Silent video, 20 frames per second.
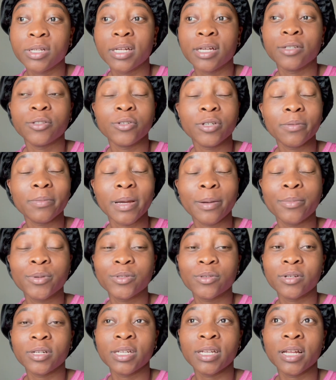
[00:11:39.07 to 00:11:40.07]
And during Bible
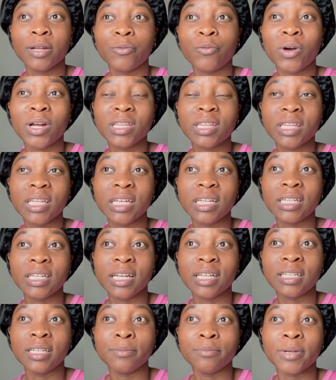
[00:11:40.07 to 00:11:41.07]
study, one thing
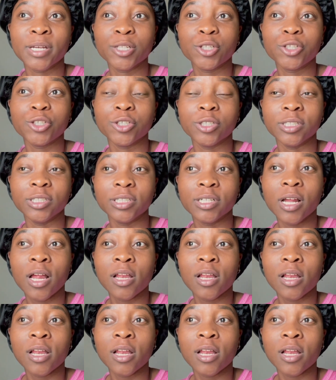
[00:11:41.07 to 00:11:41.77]
that they mentioned